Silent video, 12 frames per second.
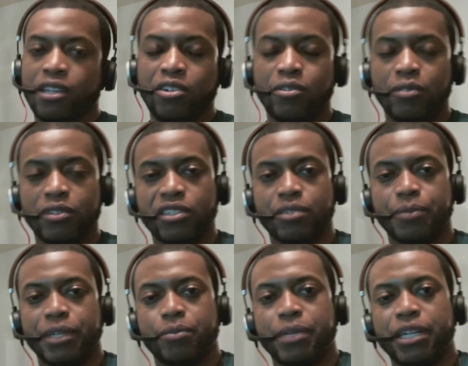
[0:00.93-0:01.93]
What's up,
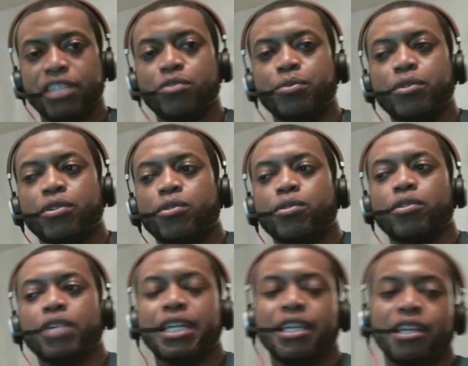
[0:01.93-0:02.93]
everybody? It's your boy
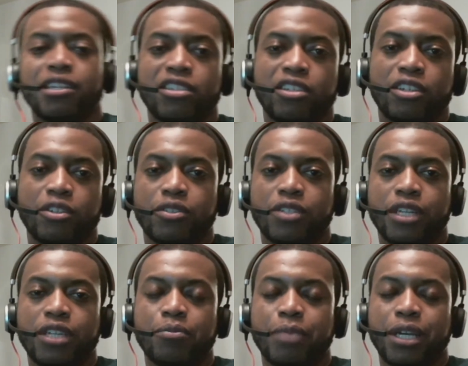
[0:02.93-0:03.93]
Corey, KGQ
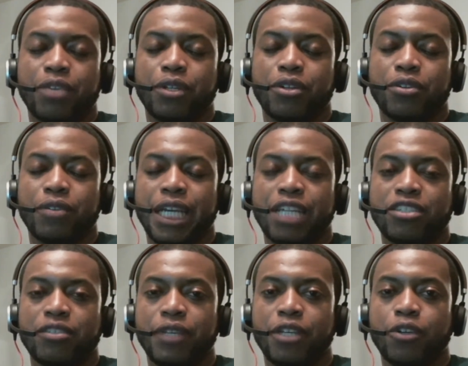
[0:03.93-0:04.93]
Saint, back with another
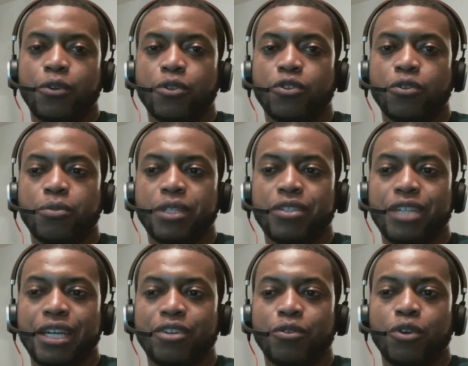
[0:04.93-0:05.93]
reaction video. It's going to be
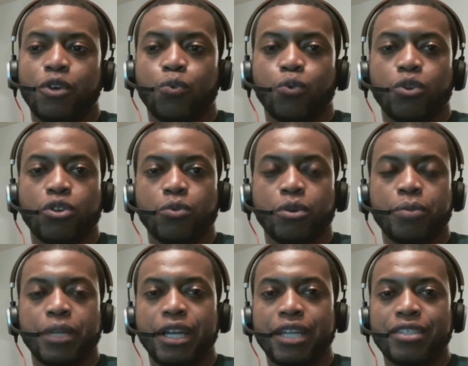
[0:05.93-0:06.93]
titled Wonder
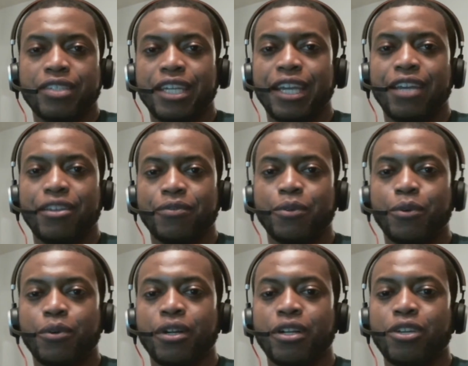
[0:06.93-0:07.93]
Woman
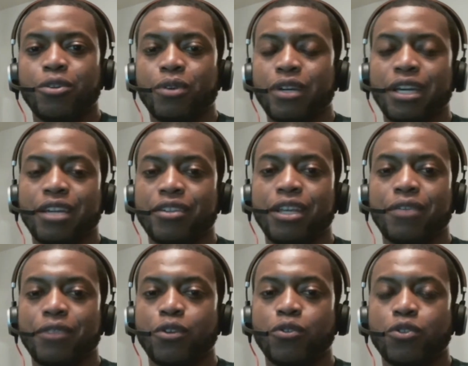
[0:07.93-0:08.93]
1984. I know I'm kind of late
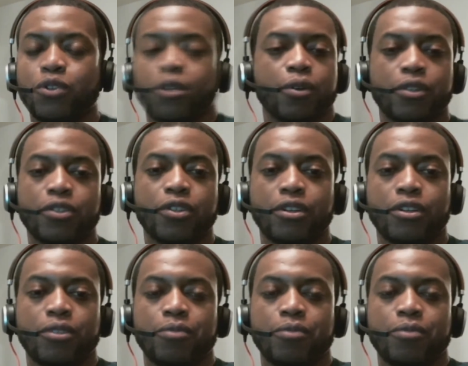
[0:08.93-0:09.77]
for those who already saw the,